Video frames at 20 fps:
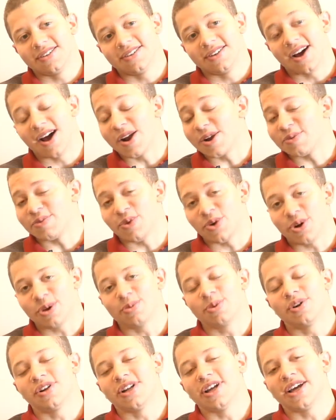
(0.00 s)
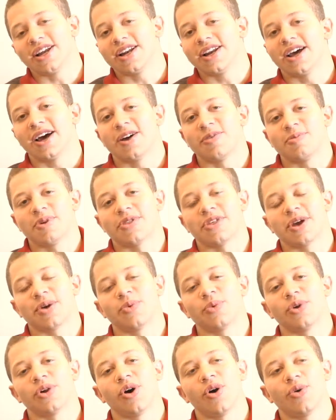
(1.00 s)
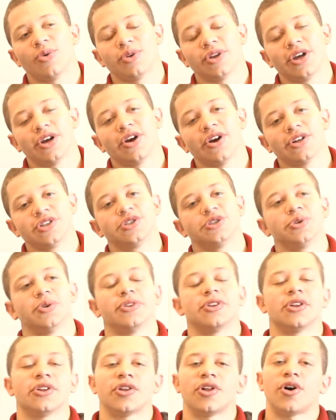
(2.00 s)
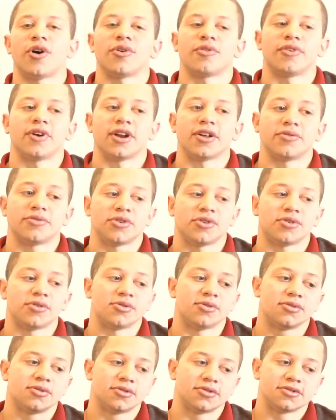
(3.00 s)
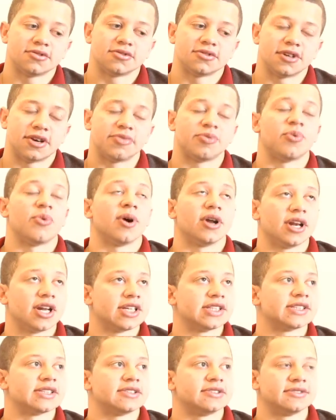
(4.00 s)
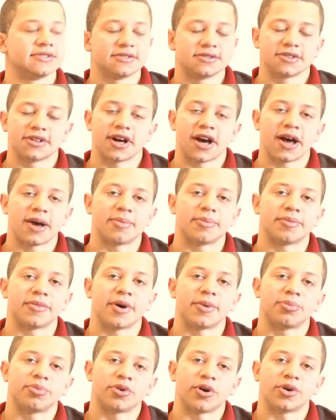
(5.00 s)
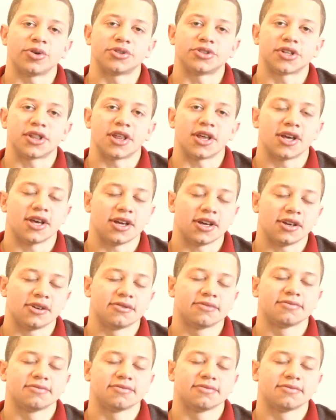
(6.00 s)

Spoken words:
unavoidable, and I think will only hurt you in the long run if one doesn't approach the